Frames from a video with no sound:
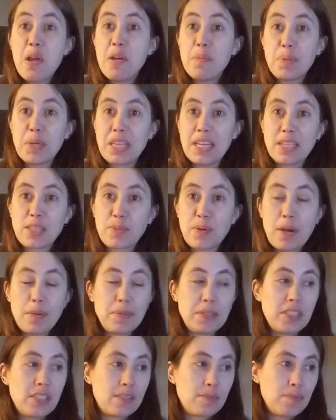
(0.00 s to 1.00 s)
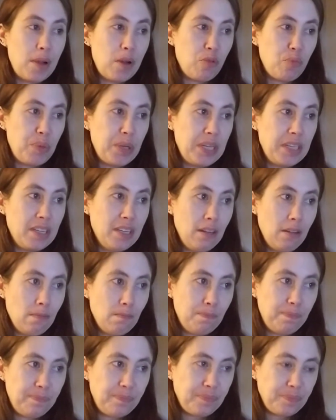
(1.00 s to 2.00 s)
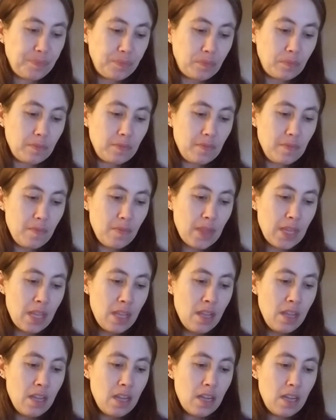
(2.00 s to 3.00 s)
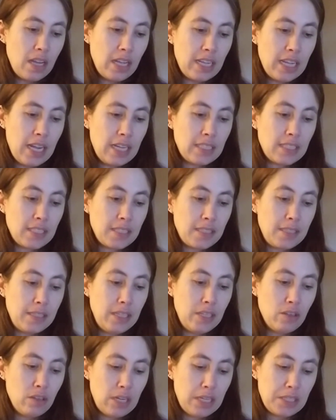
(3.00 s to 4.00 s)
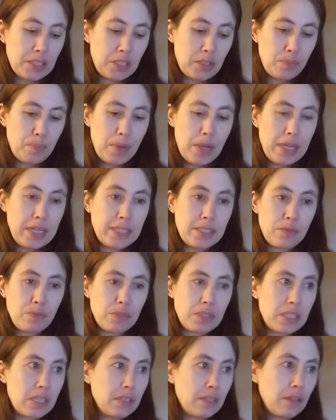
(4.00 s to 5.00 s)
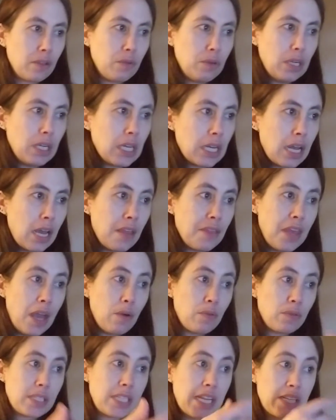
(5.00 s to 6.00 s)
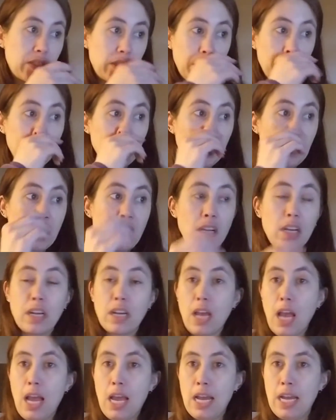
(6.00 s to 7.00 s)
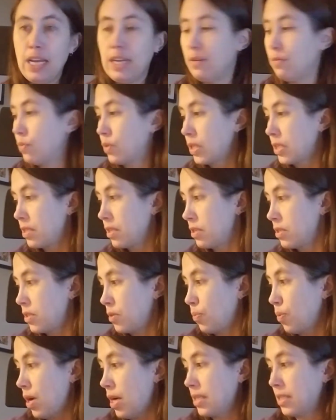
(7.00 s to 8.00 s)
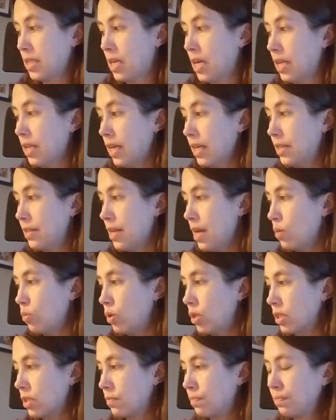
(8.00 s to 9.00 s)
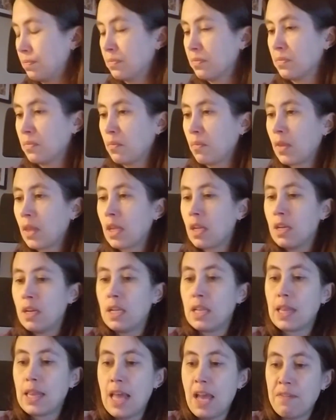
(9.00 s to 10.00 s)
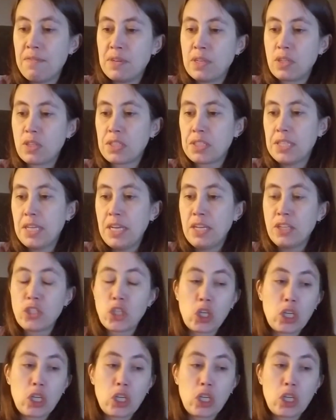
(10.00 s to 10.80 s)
But that's probably just my opinion. I got Cedar and Spice was another one. That was actually really good. I was surprised that I liked that one. Lavender Sage.